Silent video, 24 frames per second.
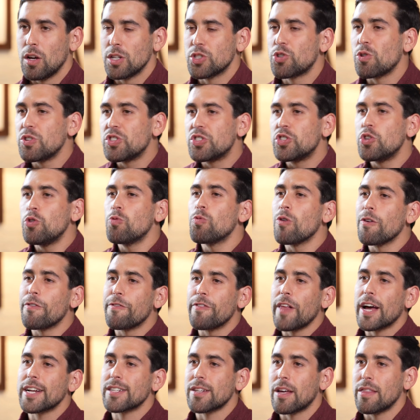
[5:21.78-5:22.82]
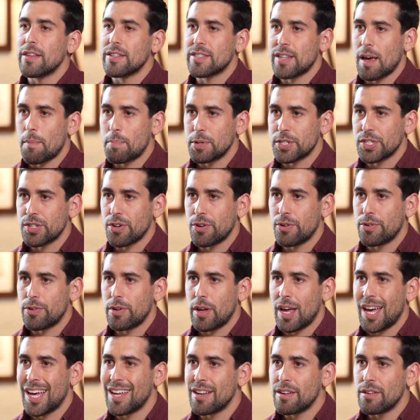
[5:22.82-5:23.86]
So as you reflect on this
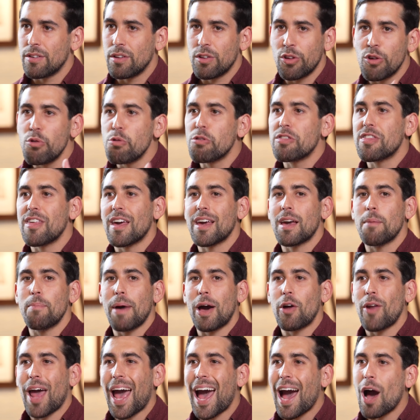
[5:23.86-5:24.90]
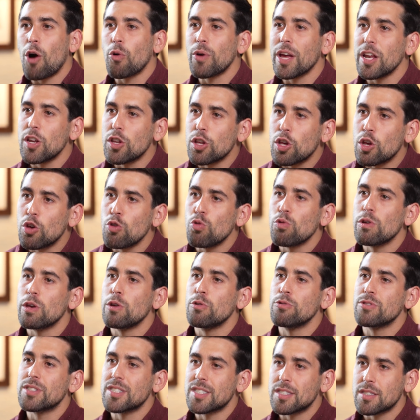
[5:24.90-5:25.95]
episode and you think about how can you
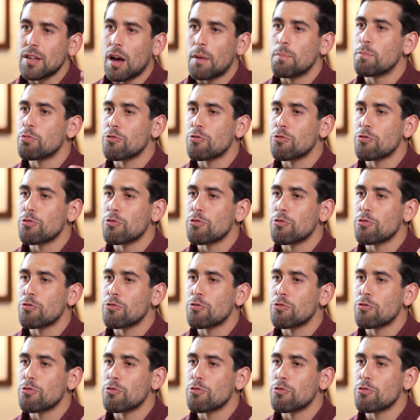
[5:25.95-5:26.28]
use some